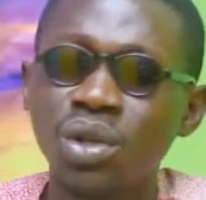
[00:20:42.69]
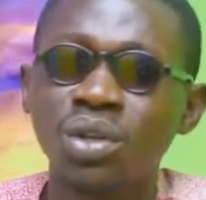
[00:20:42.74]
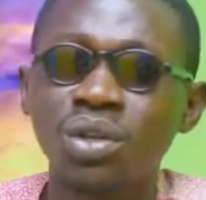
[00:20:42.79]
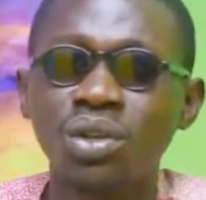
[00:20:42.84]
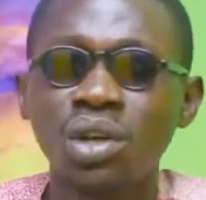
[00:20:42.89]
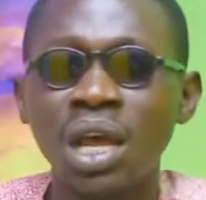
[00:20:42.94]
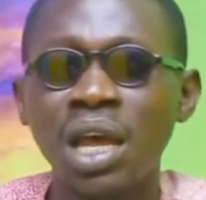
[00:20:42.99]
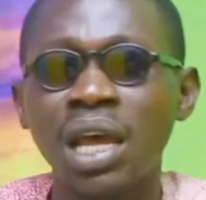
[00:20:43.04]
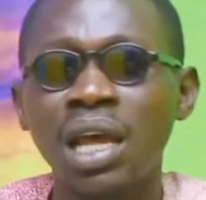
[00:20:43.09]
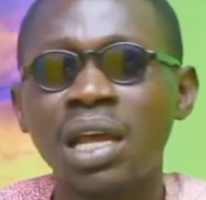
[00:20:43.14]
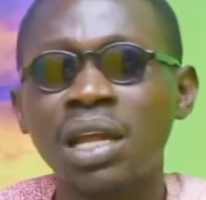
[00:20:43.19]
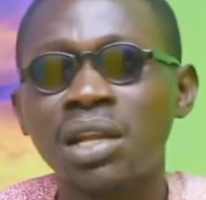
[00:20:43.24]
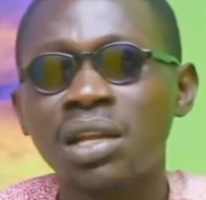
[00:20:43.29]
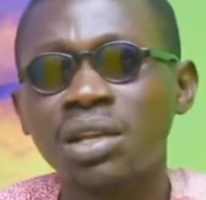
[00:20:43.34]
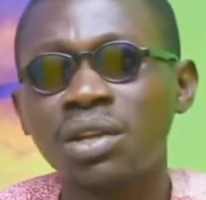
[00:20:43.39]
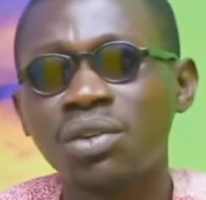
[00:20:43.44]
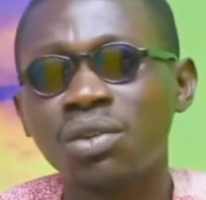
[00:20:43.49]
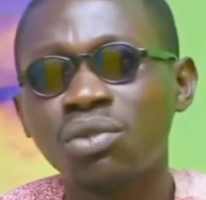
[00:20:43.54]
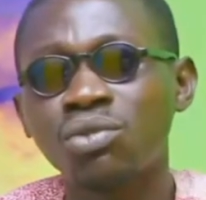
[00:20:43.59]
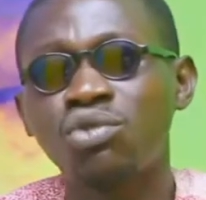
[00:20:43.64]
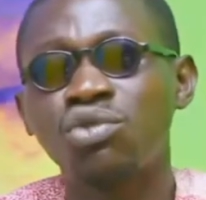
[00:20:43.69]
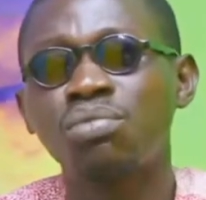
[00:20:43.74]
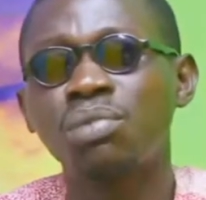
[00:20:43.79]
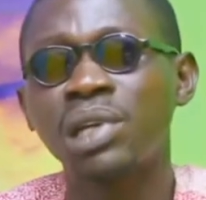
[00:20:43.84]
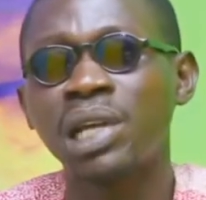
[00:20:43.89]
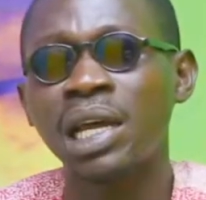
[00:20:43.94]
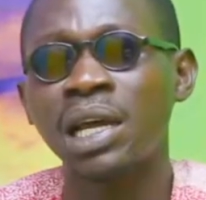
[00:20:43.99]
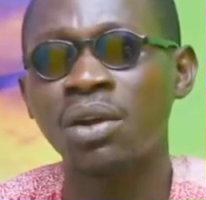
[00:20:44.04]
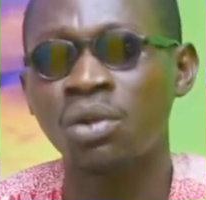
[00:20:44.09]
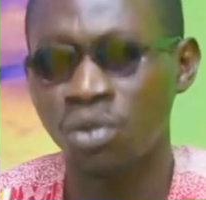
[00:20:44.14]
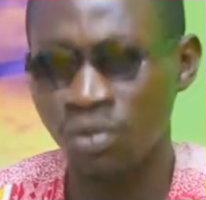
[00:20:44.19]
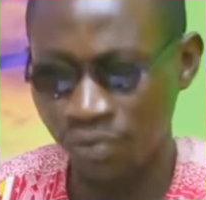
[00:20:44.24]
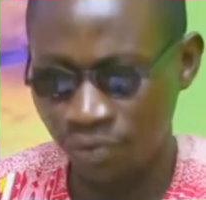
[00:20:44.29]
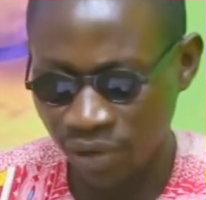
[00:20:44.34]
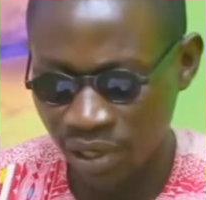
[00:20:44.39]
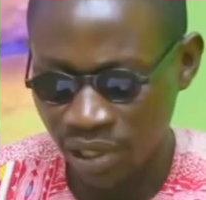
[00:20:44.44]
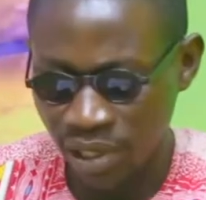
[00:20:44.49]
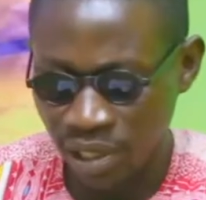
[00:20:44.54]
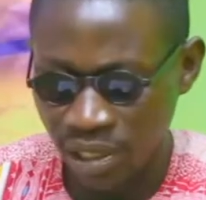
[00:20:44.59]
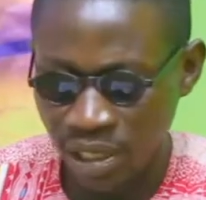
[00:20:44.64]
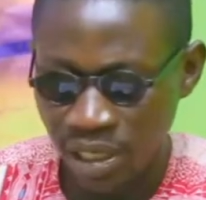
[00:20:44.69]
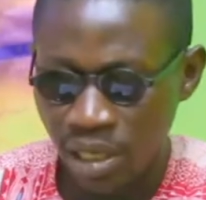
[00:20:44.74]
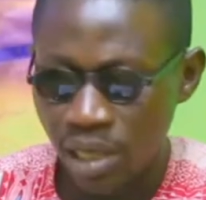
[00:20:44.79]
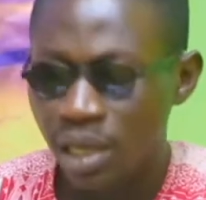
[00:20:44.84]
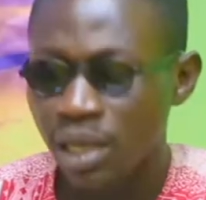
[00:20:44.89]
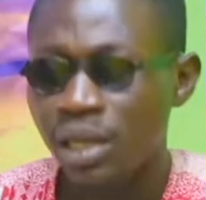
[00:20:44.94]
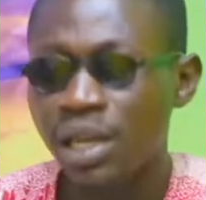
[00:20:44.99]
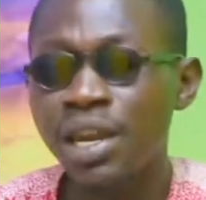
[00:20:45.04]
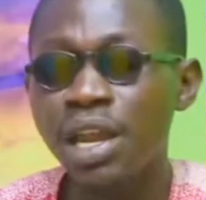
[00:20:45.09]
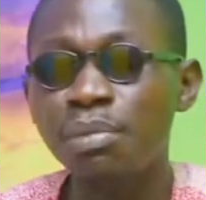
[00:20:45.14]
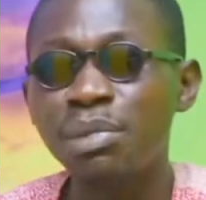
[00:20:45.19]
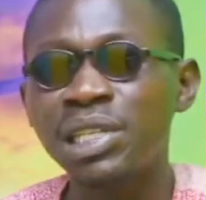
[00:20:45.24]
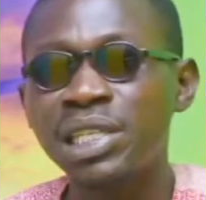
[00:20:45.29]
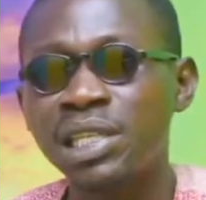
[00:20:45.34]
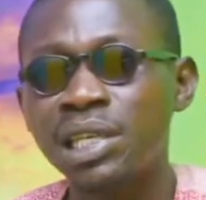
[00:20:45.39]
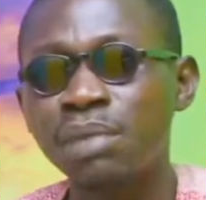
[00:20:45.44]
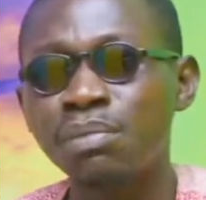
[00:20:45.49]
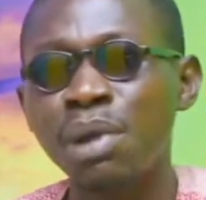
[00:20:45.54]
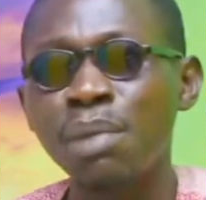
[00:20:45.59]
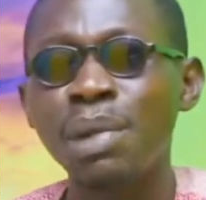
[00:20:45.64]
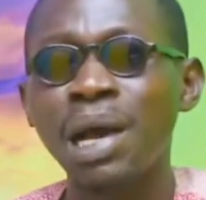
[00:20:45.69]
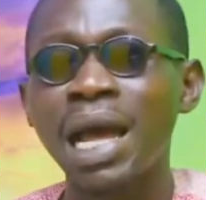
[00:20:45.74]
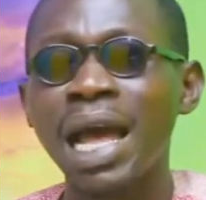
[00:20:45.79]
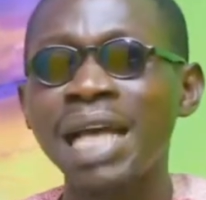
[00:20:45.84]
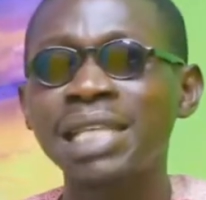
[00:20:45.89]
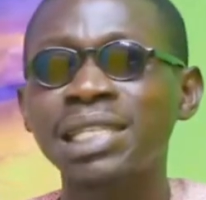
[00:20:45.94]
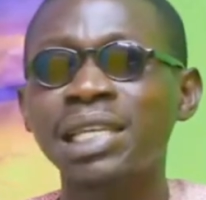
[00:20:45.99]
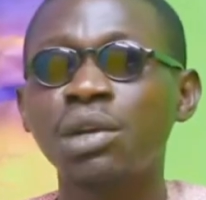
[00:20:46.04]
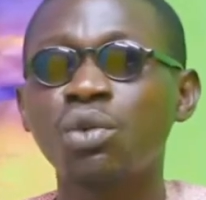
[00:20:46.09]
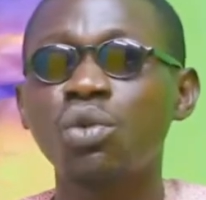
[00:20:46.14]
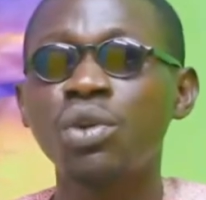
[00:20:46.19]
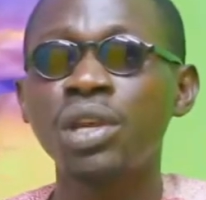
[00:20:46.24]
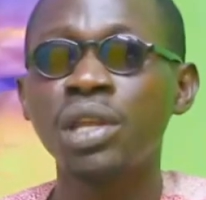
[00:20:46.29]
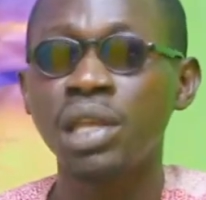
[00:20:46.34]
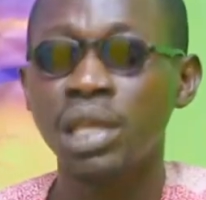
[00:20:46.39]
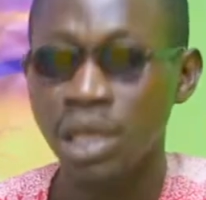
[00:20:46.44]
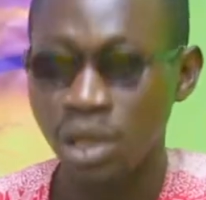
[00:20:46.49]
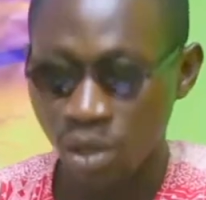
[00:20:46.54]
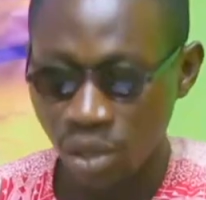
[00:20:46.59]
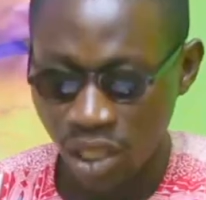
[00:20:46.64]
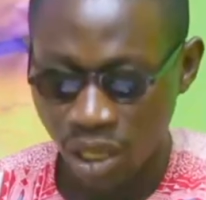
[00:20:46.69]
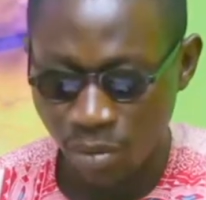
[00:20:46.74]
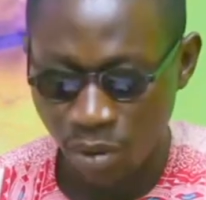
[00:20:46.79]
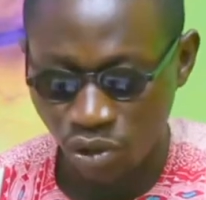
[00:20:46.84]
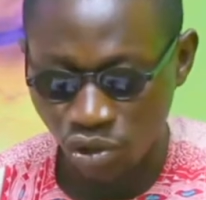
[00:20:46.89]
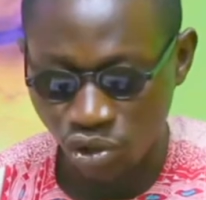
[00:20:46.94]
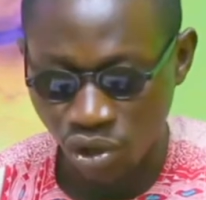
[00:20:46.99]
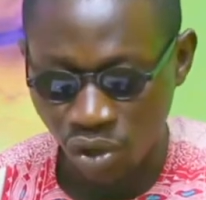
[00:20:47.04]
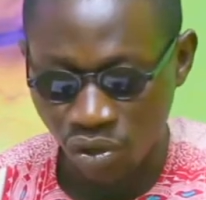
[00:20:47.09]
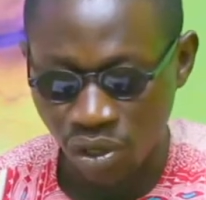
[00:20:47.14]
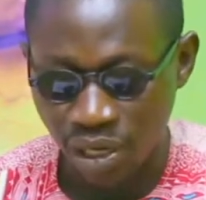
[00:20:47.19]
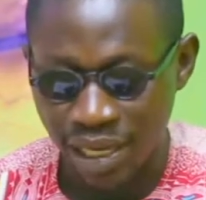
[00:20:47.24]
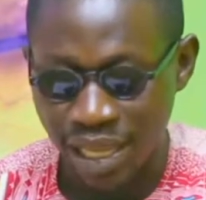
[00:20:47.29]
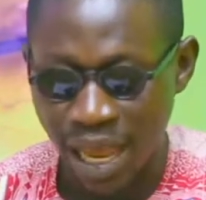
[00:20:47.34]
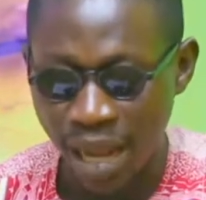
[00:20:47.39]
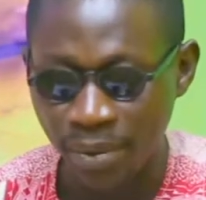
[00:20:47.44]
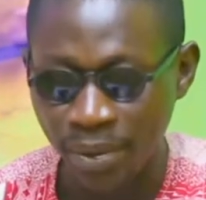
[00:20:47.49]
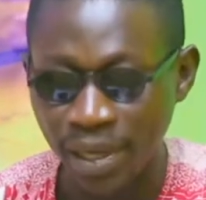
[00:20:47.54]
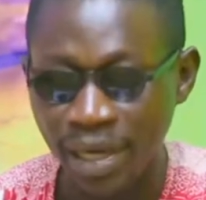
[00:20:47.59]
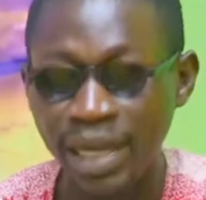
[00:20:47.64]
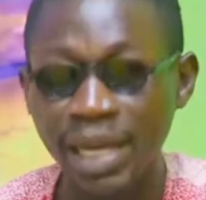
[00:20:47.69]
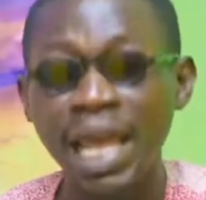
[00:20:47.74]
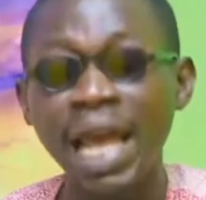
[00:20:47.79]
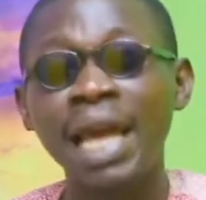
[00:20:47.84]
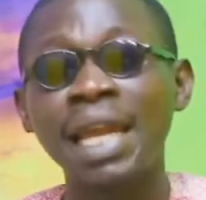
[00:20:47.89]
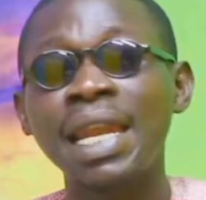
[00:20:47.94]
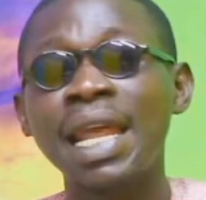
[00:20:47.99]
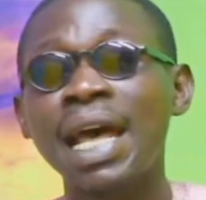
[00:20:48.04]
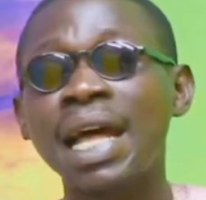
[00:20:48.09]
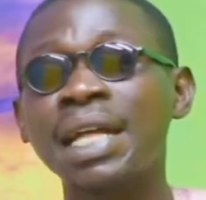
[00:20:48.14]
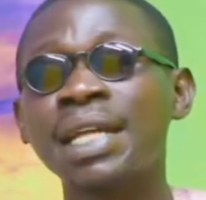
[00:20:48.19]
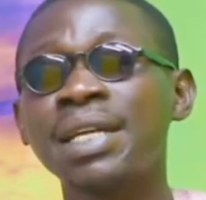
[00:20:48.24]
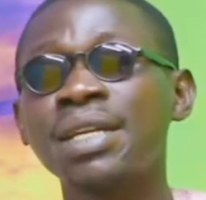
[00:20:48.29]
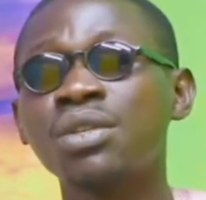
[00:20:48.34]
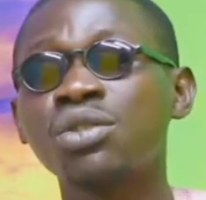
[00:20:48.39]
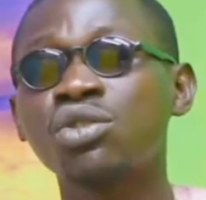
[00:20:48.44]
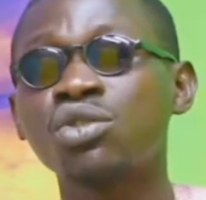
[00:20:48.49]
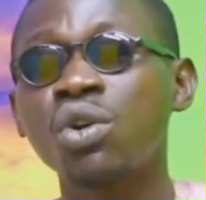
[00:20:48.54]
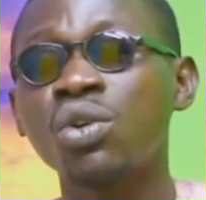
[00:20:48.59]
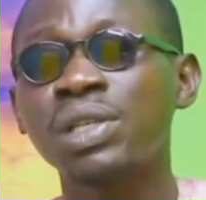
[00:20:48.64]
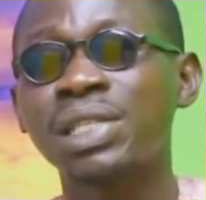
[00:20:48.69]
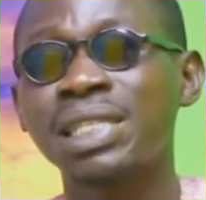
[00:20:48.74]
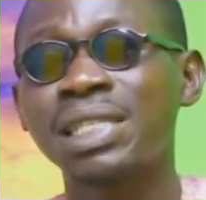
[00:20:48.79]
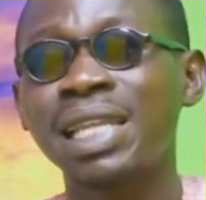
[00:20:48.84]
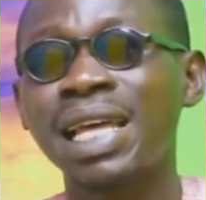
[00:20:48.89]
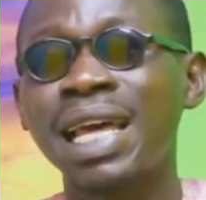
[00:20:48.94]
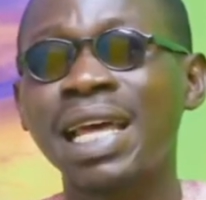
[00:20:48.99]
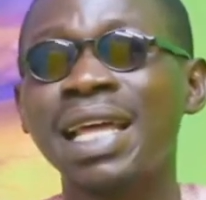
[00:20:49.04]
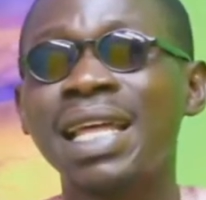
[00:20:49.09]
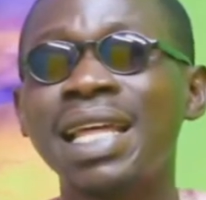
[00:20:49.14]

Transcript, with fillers: Na on Tuna on Faye. Nedaminti, Mama Ansana Queenie. Yabot your Donayasha and any other songs na.